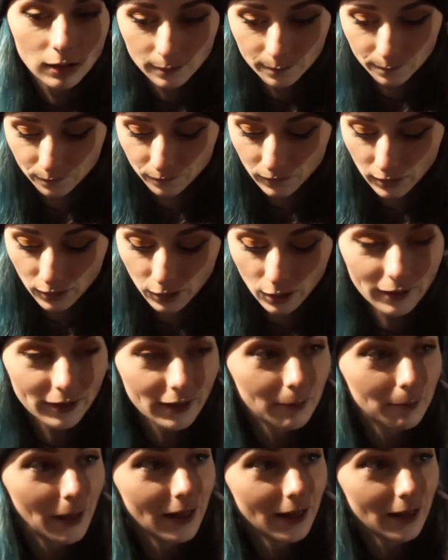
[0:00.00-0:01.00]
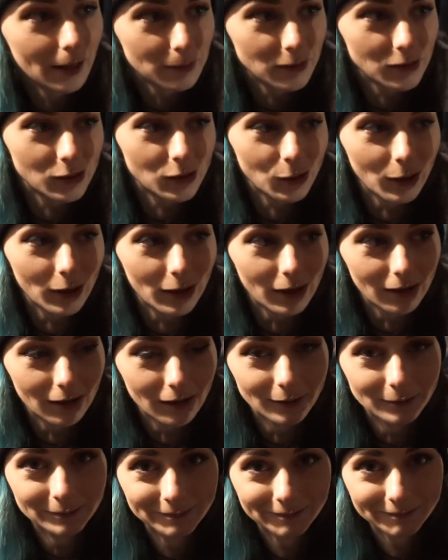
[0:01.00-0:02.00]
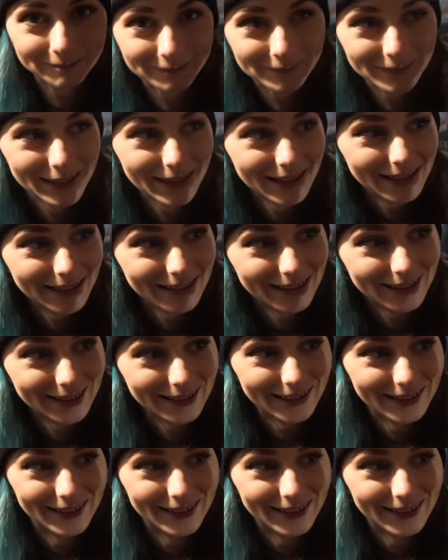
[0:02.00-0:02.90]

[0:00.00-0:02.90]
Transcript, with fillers: You have the makeup tutorial. Oh, there was the makeup